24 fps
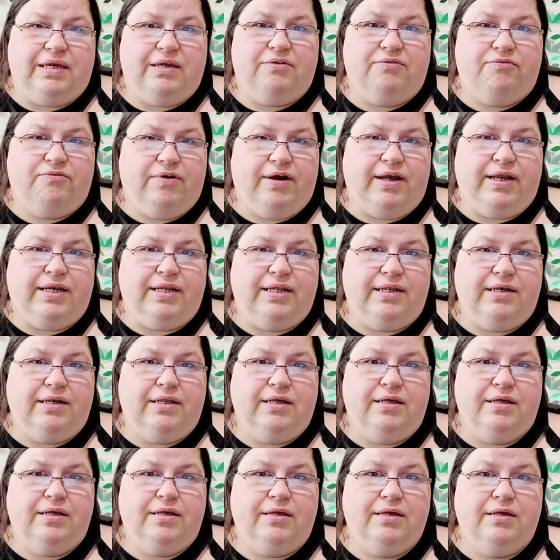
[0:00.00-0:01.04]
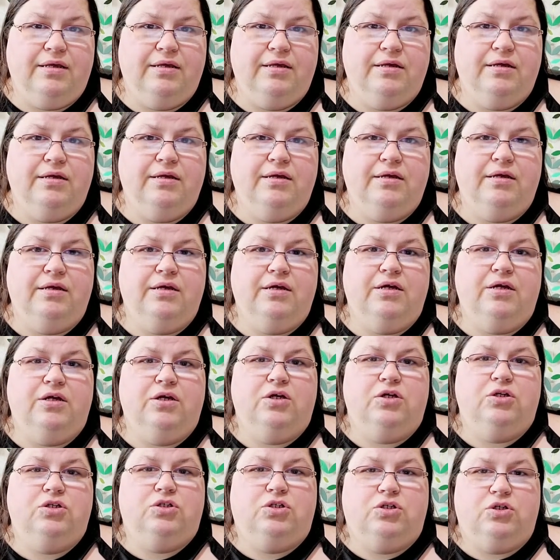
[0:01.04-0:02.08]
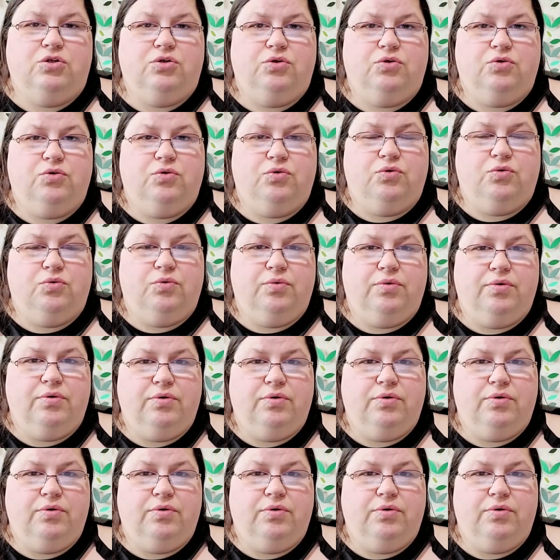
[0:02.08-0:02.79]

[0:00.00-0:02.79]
invited to